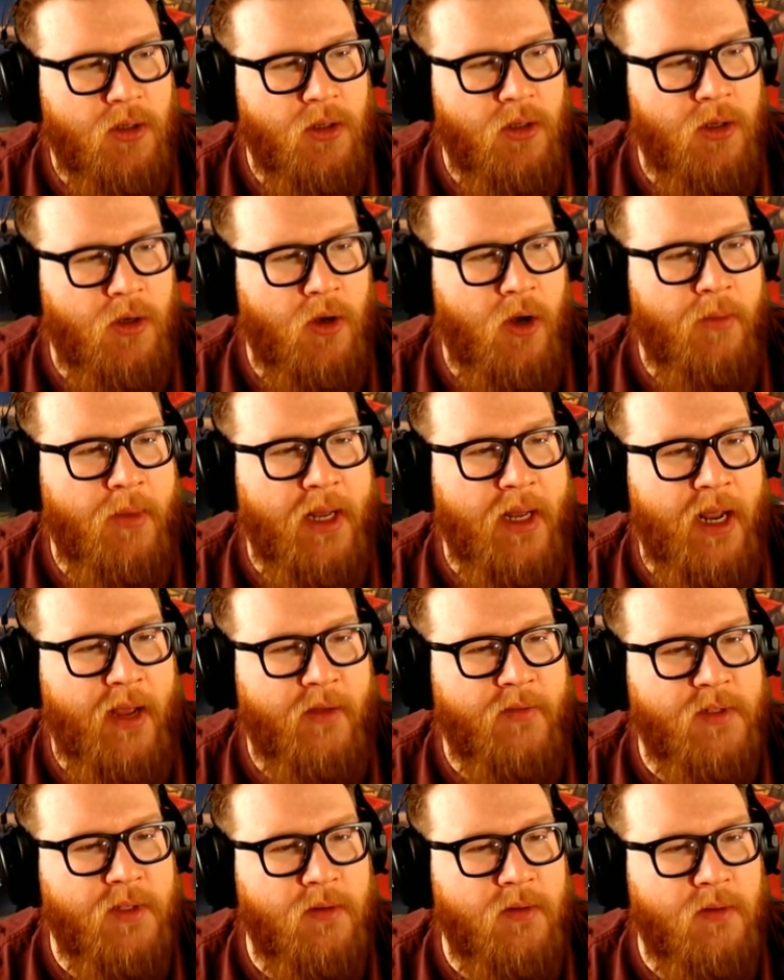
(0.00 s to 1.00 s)
Oh, I might
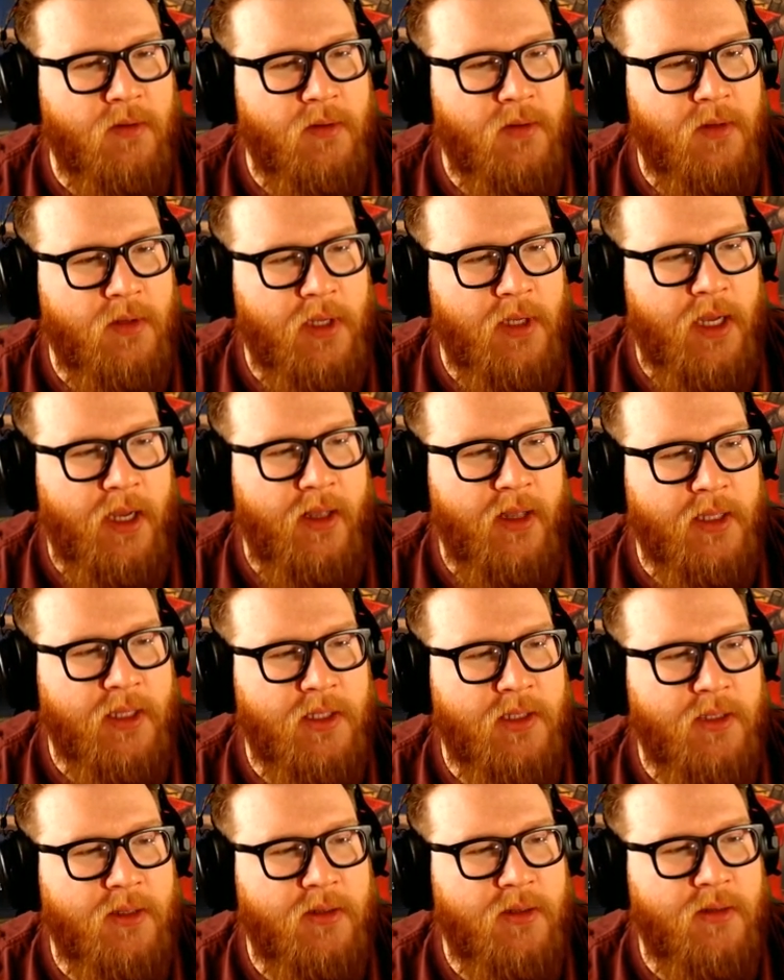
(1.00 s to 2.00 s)
have to. Yeah,
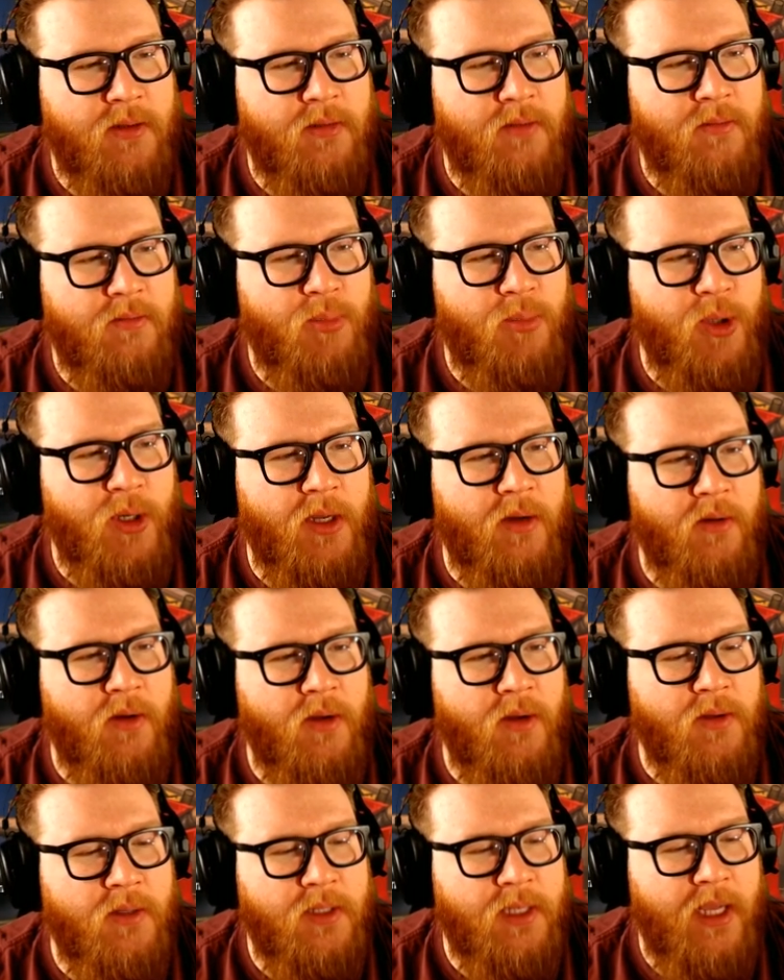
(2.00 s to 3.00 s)
that's pretty
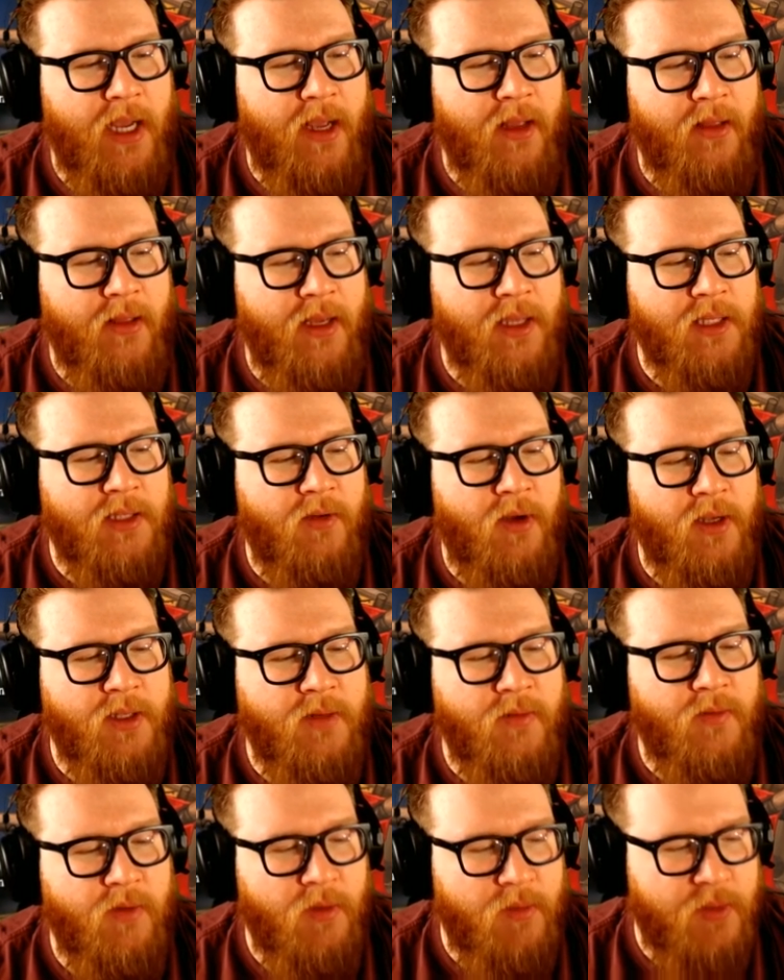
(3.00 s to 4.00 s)
gross. Yeah, I think it's Frost
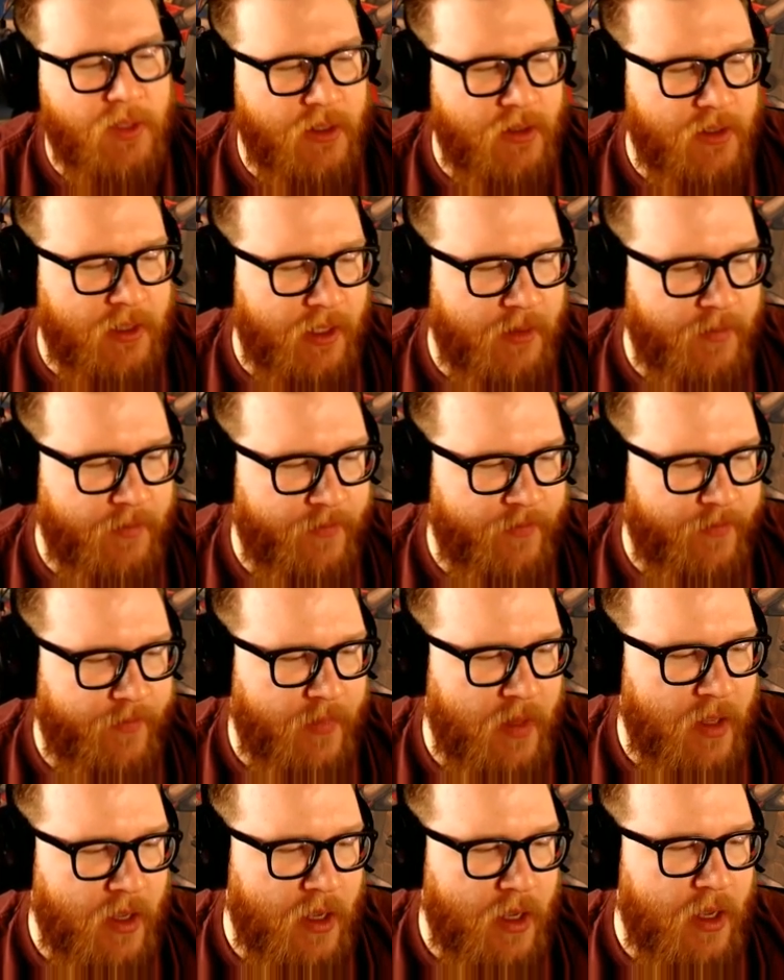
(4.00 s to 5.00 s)
Nova Doomsayer time.
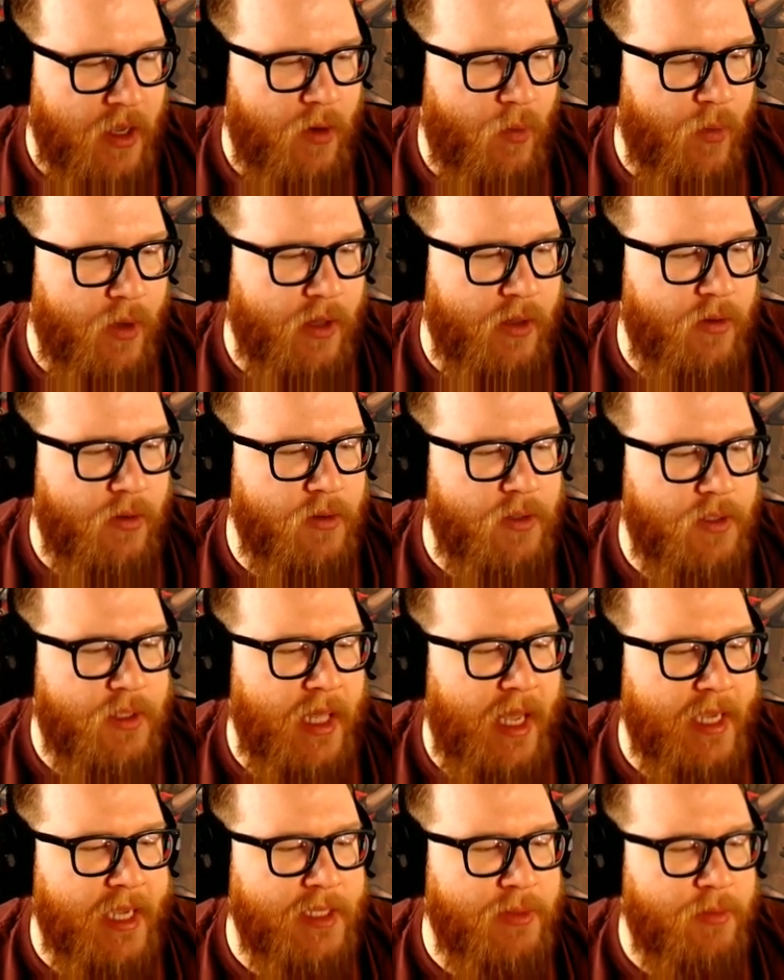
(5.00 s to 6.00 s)
We lose the
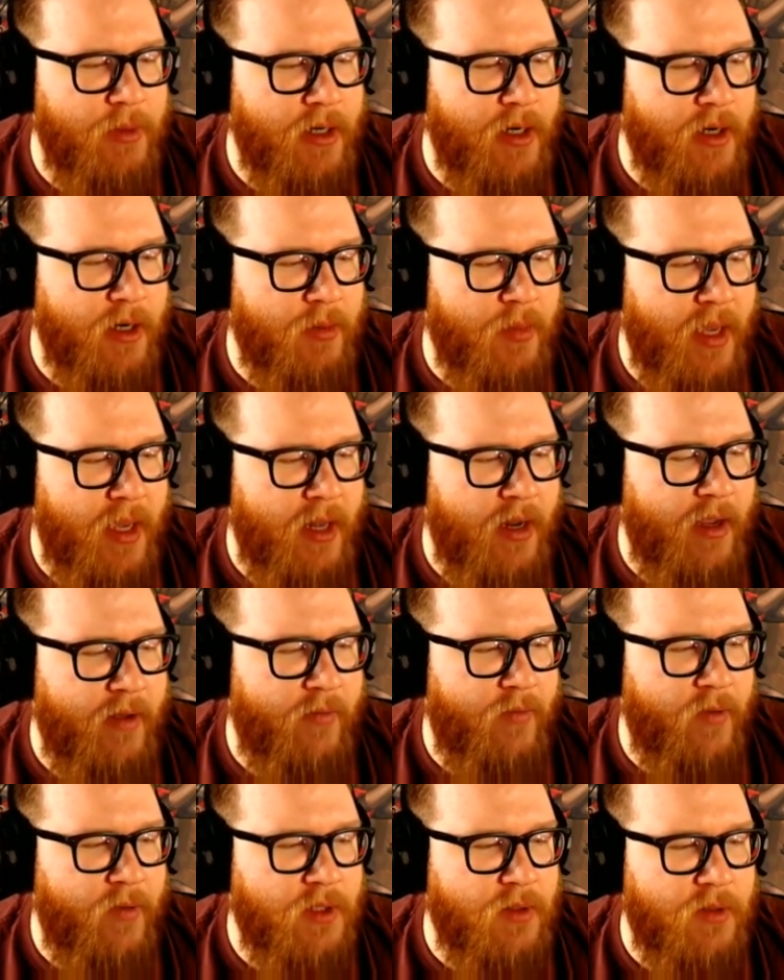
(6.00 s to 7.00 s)
Ice Barrier mana
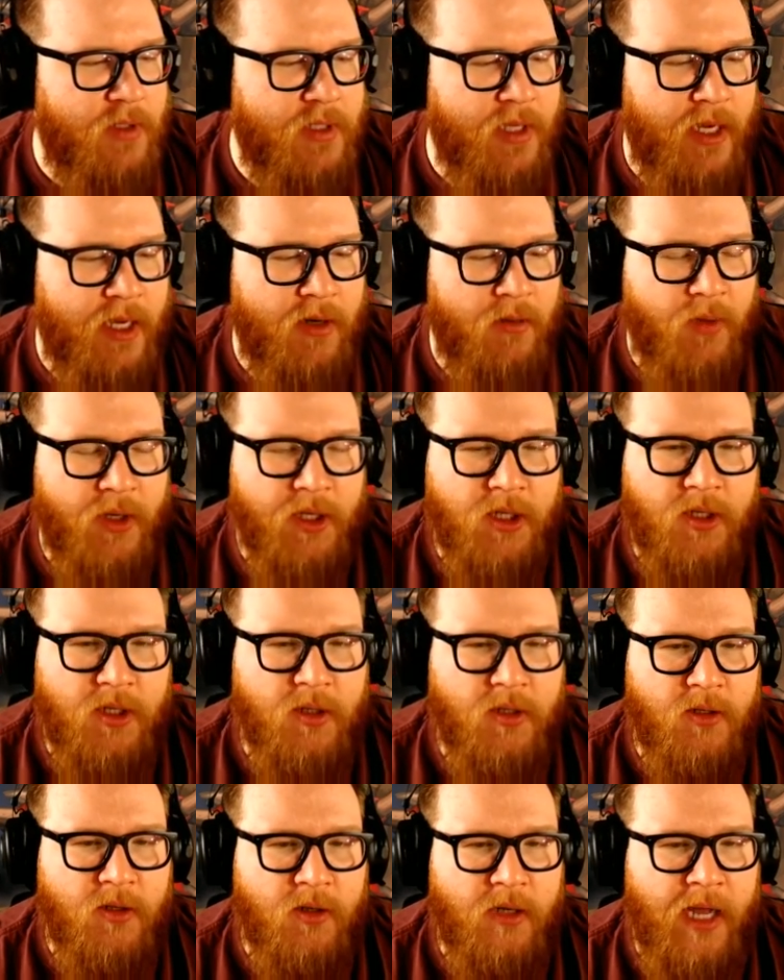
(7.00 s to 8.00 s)
if we do Sand Witch
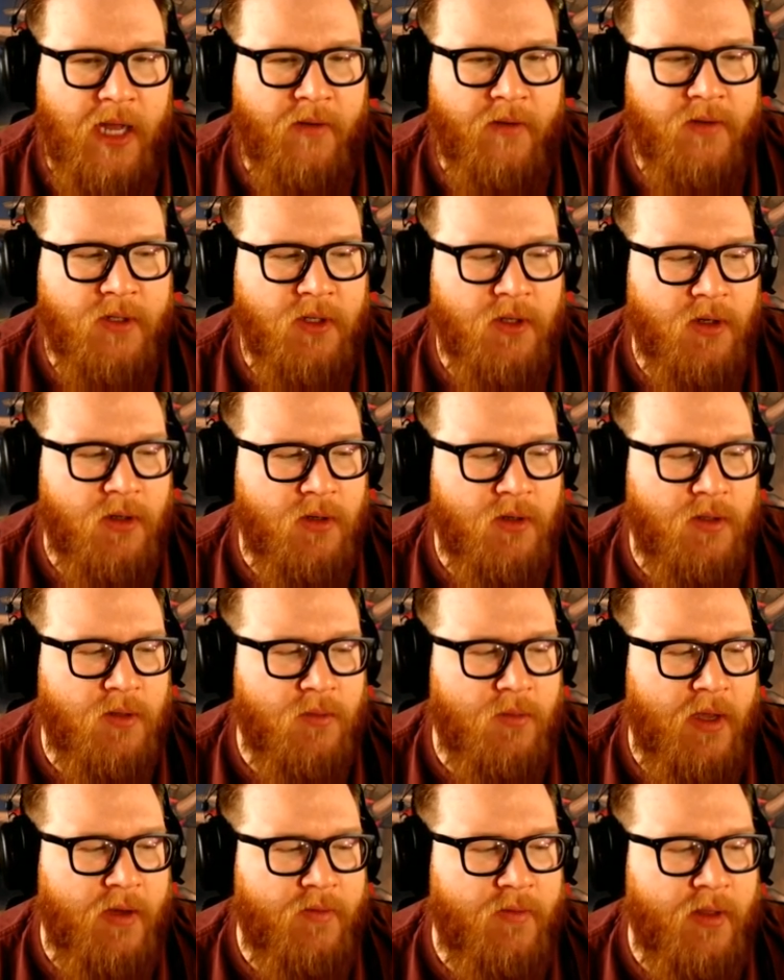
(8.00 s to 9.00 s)
the turn after, so
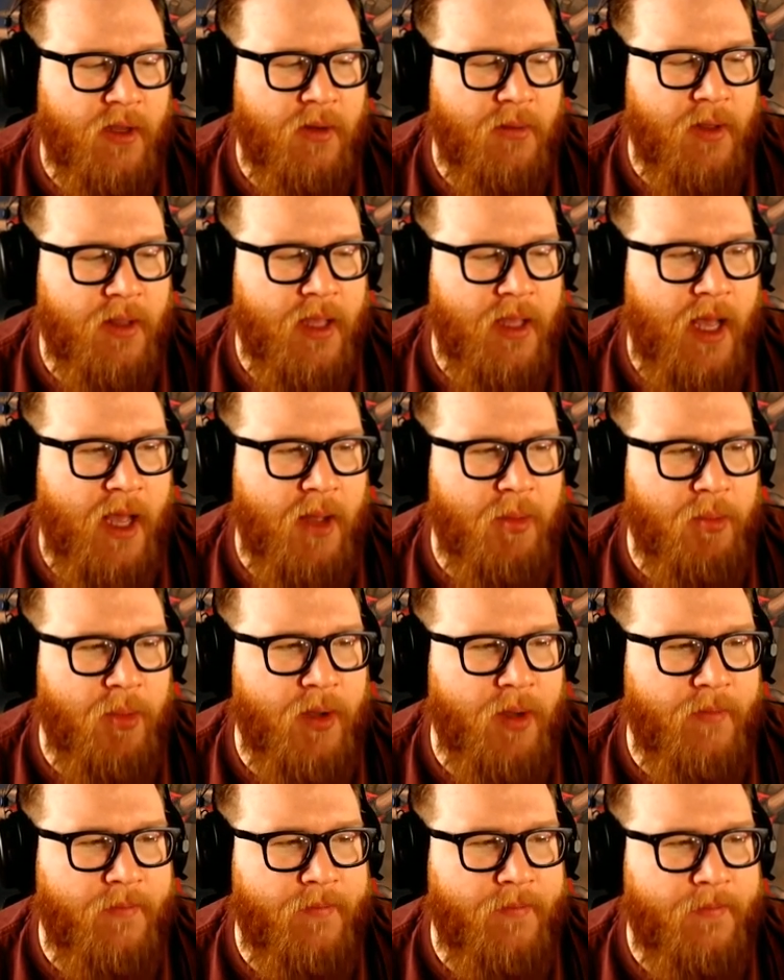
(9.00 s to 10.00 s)
we'll have to think about that, but...